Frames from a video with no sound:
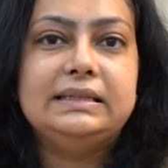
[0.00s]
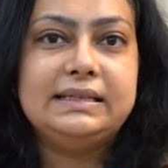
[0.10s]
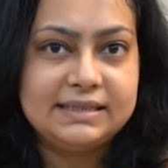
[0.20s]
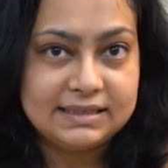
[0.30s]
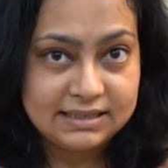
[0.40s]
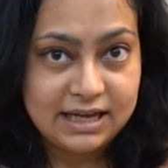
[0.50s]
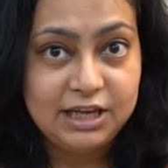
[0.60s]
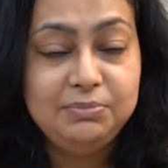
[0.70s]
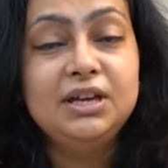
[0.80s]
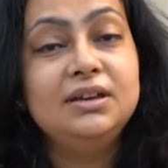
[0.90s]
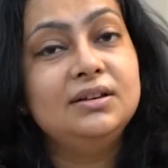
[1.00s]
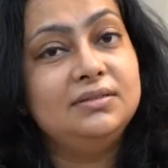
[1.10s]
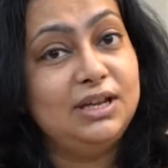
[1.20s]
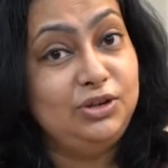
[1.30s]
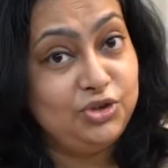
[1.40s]
this is the time
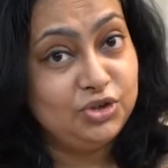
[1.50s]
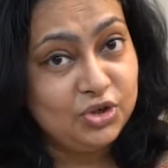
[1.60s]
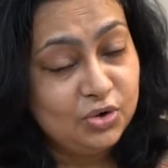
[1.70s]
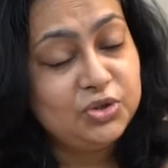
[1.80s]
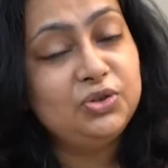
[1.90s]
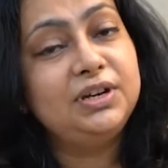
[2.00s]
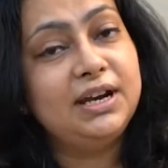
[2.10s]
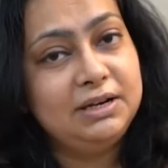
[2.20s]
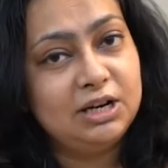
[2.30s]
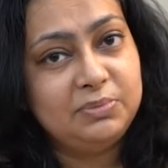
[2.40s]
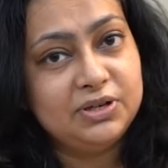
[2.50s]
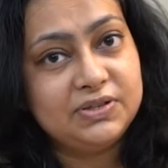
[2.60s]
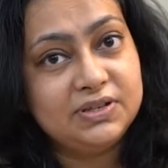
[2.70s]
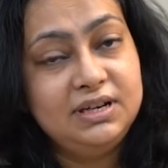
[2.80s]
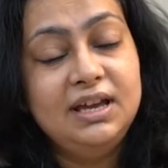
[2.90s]
that you should go to your retina
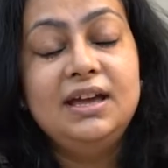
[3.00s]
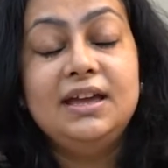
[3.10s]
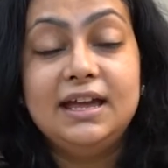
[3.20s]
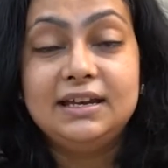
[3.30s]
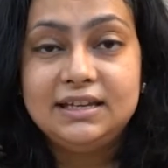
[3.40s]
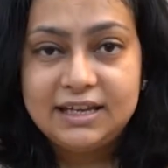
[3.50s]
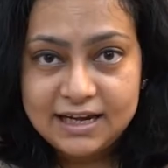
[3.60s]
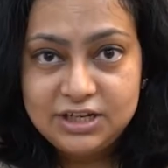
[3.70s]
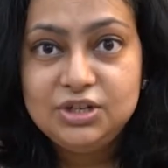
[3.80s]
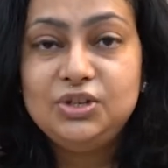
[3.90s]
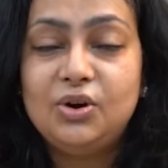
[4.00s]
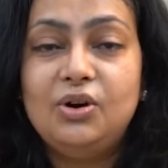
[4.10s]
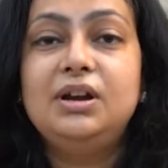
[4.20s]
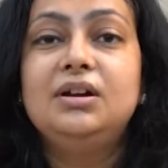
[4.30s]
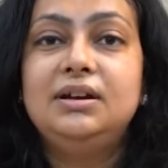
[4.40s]
person and get
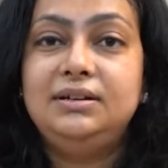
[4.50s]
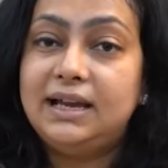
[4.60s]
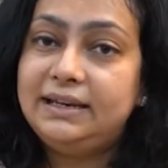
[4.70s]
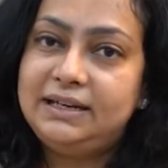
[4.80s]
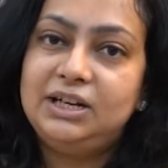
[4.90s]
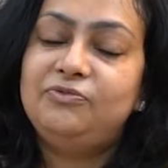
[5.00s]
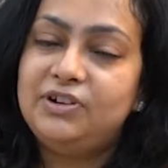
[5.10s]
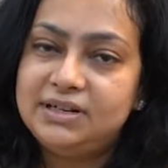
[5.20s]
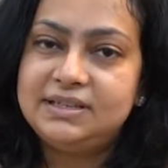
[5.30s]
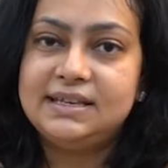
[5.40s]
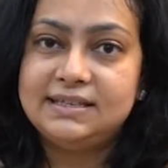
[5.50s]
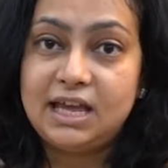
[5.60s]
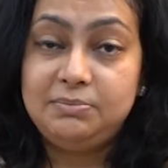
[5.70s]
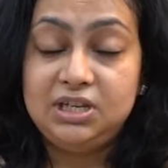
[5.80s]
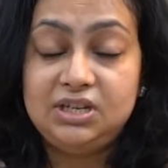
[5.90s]
your dilated fundus
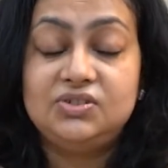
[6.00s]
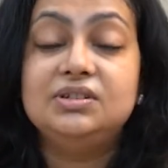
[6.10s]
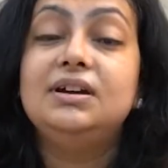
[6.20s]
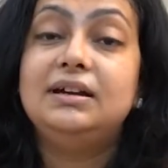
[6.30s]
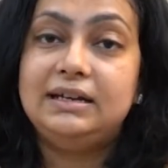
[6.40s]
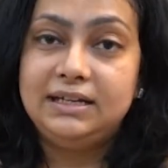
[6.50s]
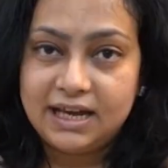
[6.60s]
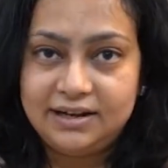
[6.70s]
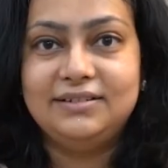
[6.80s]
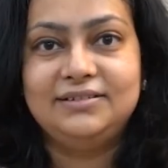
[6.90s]
examination done.